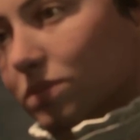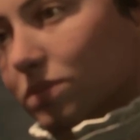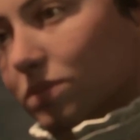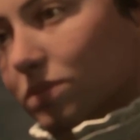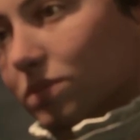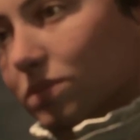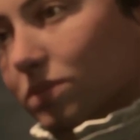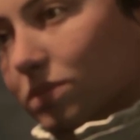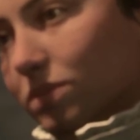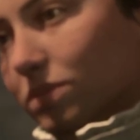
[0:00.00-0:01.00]

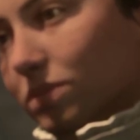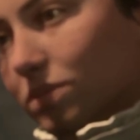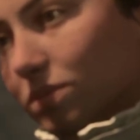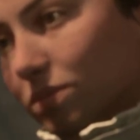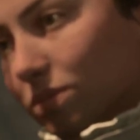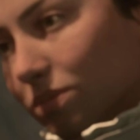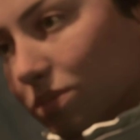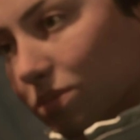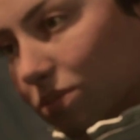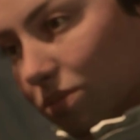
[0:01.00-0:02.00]

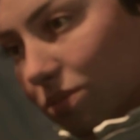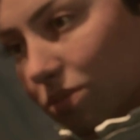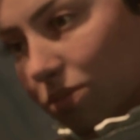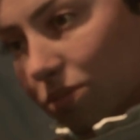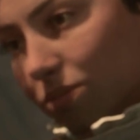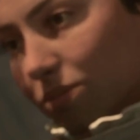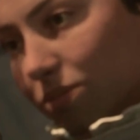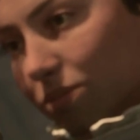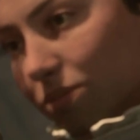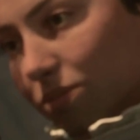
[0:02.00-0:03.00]

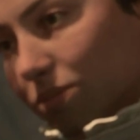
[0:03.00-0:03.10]
(silence)